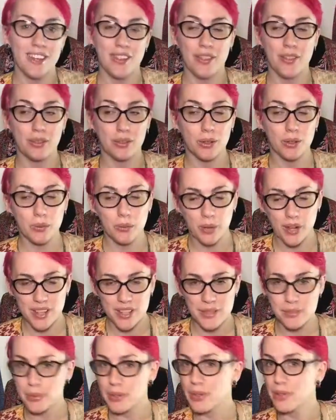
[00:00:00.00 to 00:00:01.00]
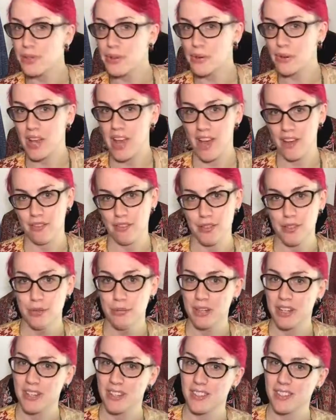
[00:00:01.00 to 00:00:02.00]
There are ways where you don't have to,
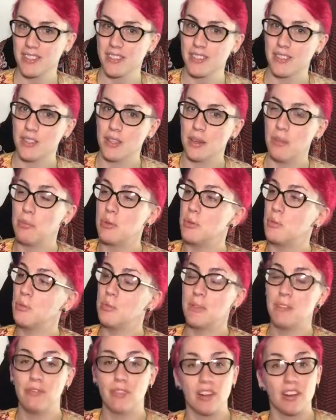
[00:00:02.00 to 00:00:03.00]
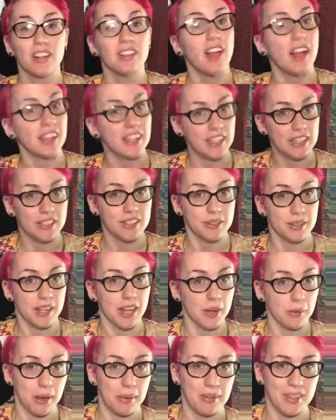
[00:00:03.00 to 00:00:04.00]
but it would be very lucky to
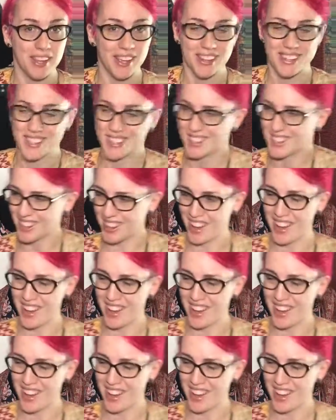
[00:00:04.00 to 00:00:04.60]
get away with it.